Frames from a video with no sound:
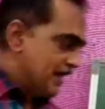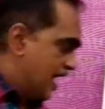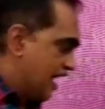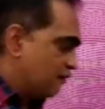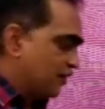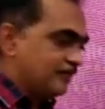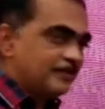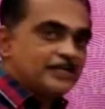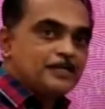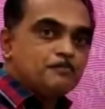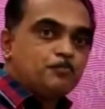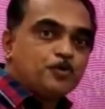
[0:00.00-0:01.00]
and when the
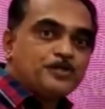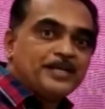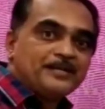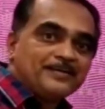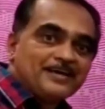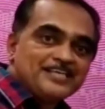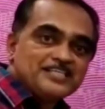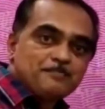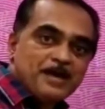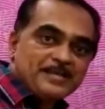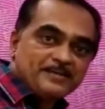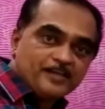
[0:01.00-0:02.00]
input data is
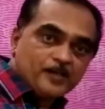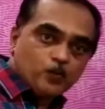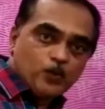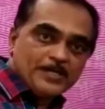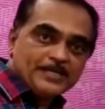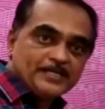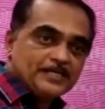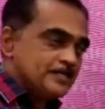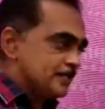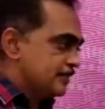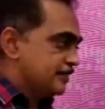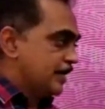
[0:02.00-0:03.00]
binary 1,
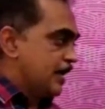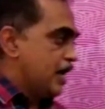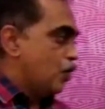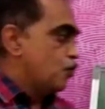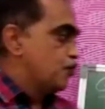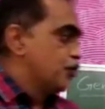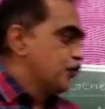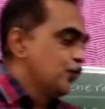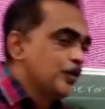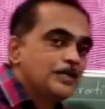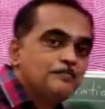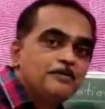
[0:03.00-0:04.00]
the output
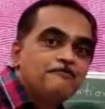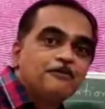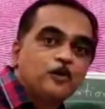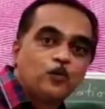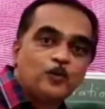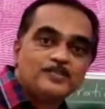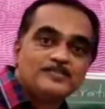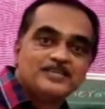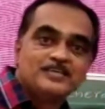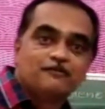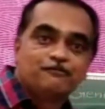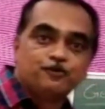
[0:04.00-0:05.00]
will be
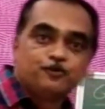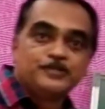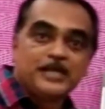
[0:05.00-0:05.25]
frequency f2.